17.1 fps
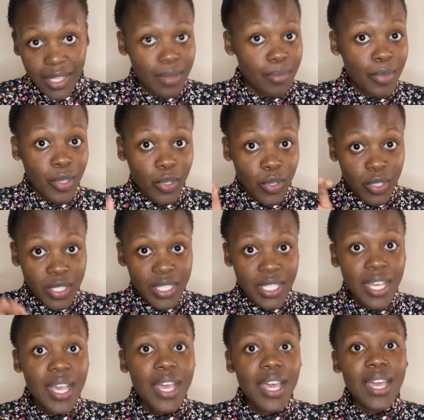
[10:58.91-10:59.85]
because
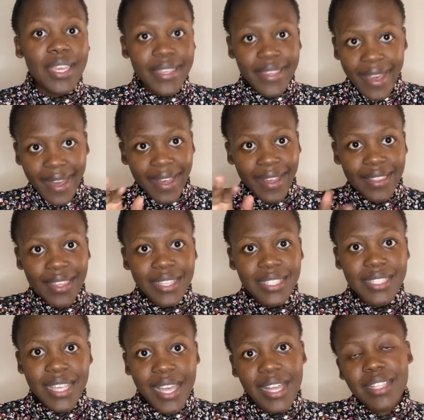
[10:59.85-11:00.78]
yeah, the
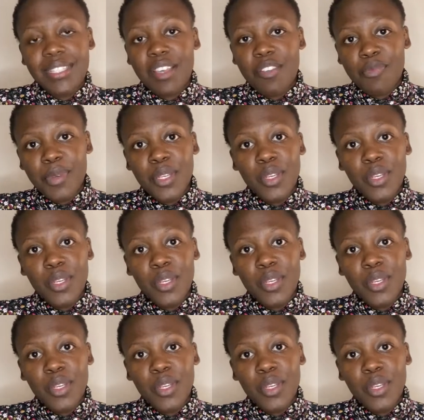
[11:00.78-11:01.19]
sales have been